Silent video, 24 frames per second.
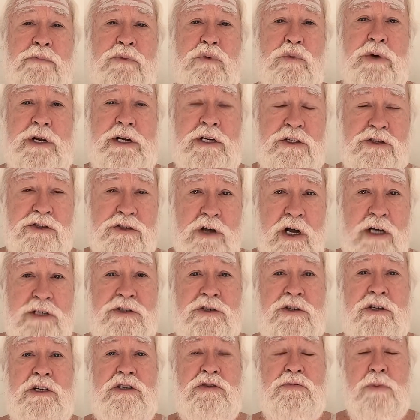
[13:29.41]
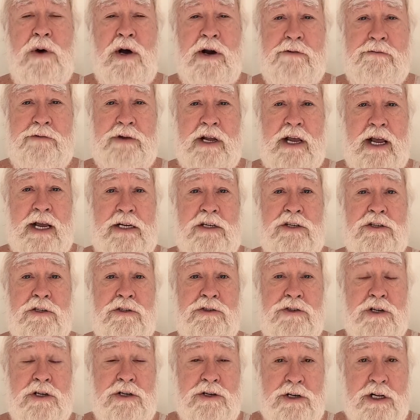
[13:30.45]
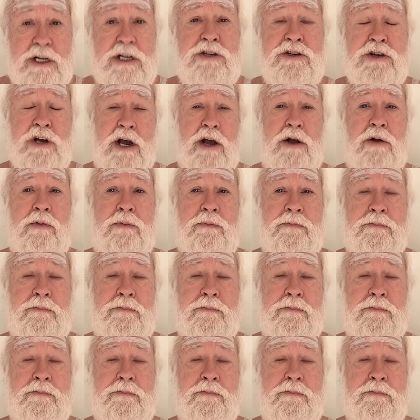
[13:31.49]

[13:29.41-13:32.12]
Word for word: we discussed these modifications in detail.